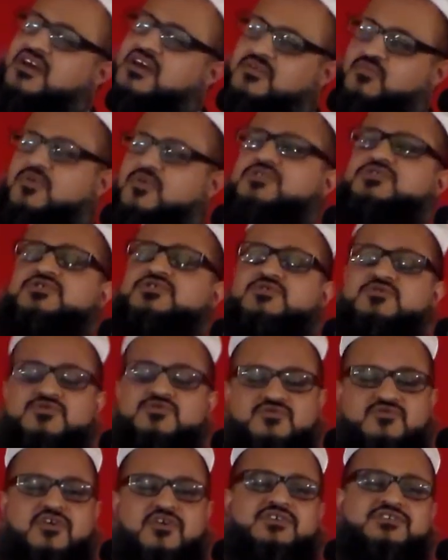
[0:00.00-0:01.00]
I want you
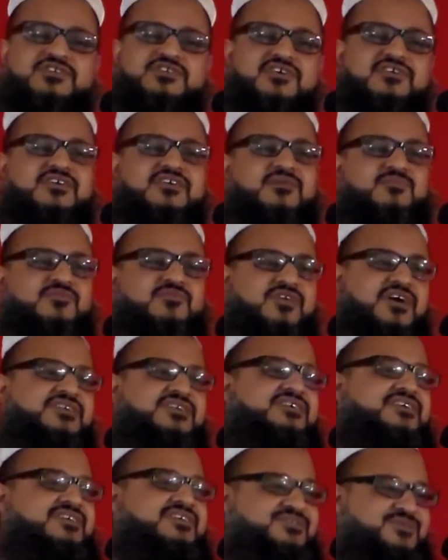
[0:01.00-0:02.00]
to turn up
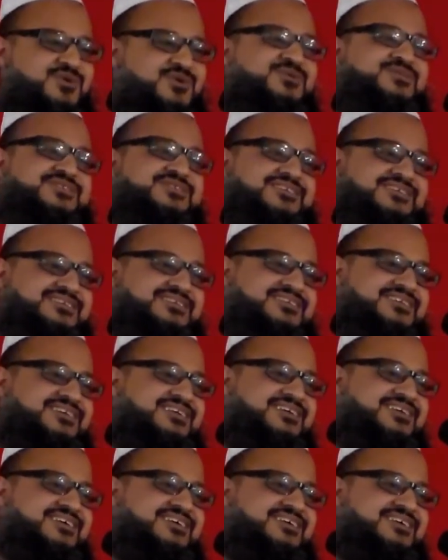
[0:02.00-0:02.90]
riding a donkey.